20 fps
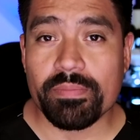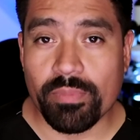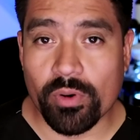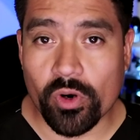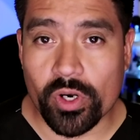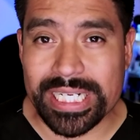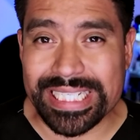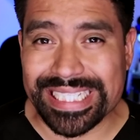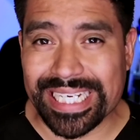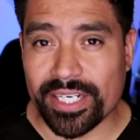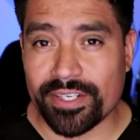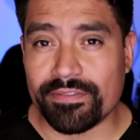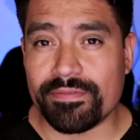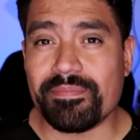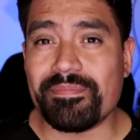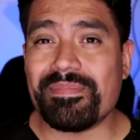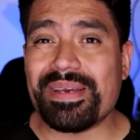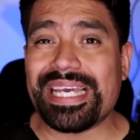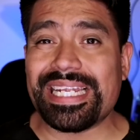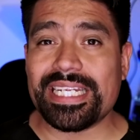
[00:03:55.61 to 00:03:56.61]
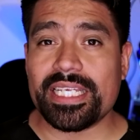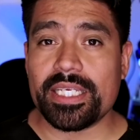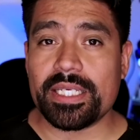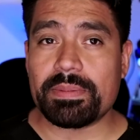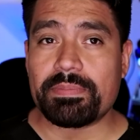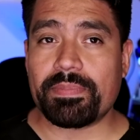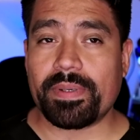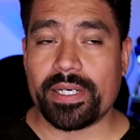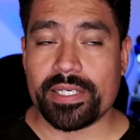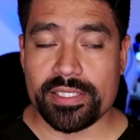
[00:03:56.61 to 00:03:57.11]
point out of
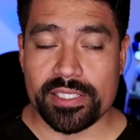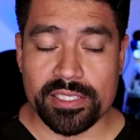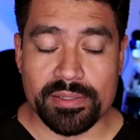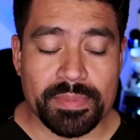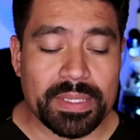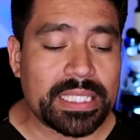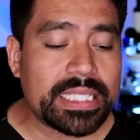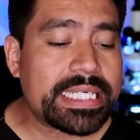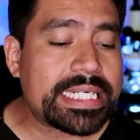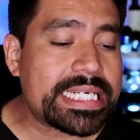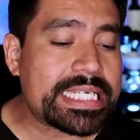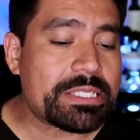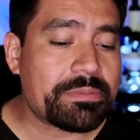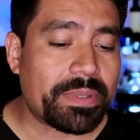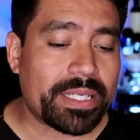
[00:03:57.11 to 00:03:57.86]
many possibilities,